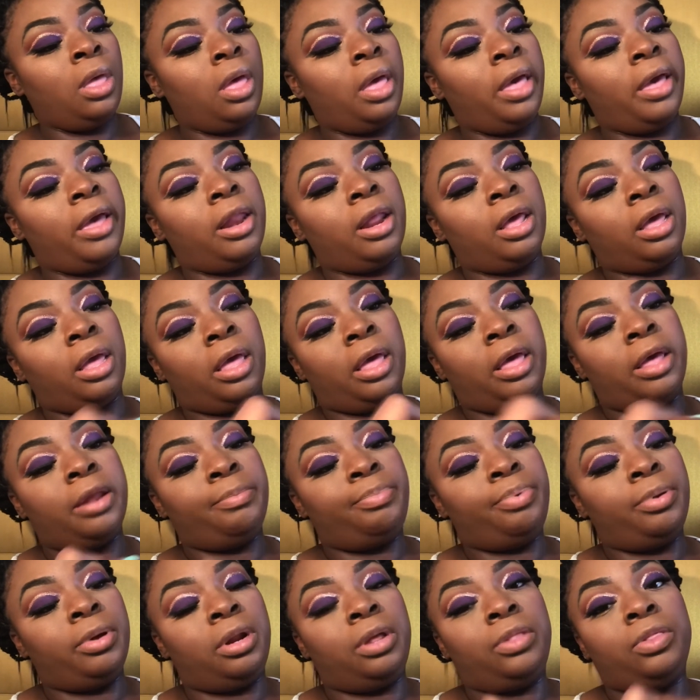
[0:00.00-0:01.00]
And again,
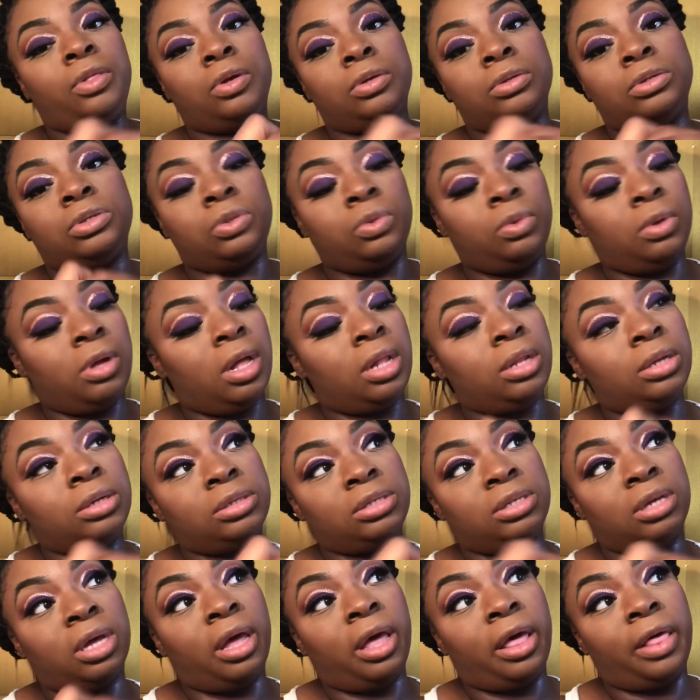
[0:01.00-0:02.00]
putting those two colors
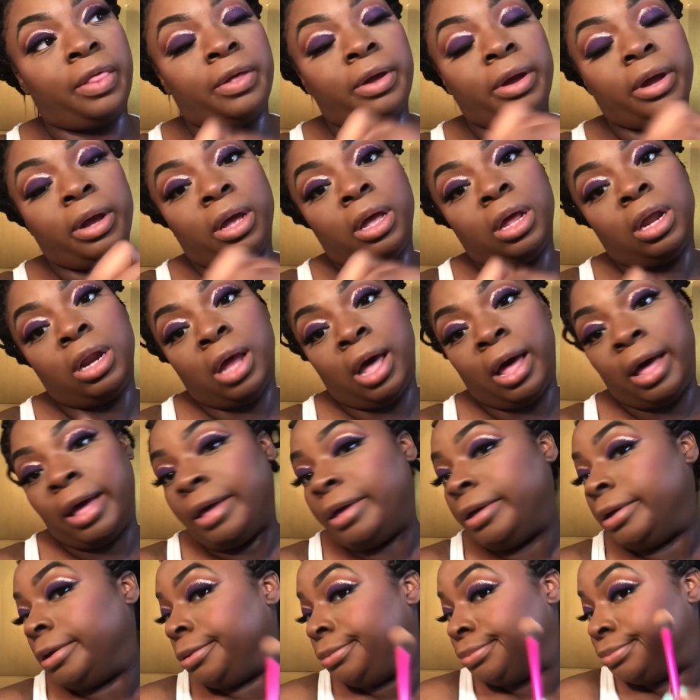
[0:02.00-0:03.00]
together, and I
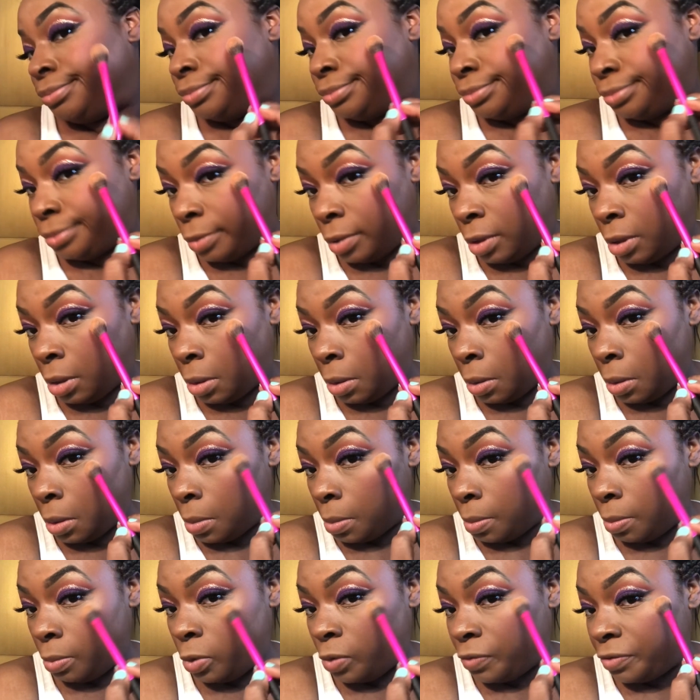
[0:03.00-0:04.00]
am
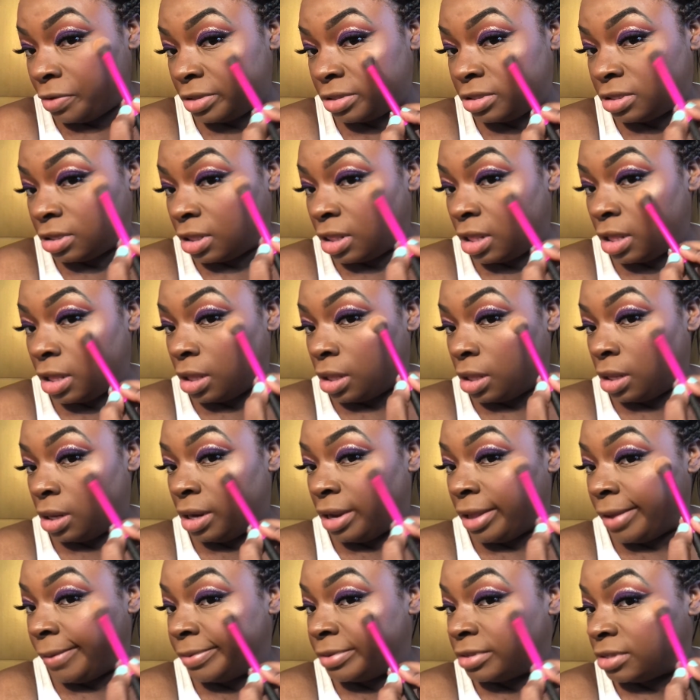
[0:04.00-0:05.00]
moving to the
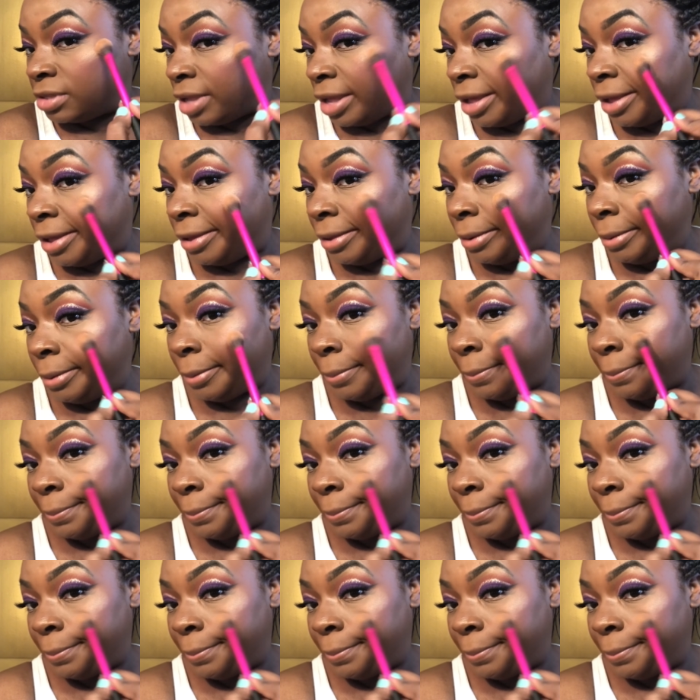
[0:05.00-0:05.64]
left side.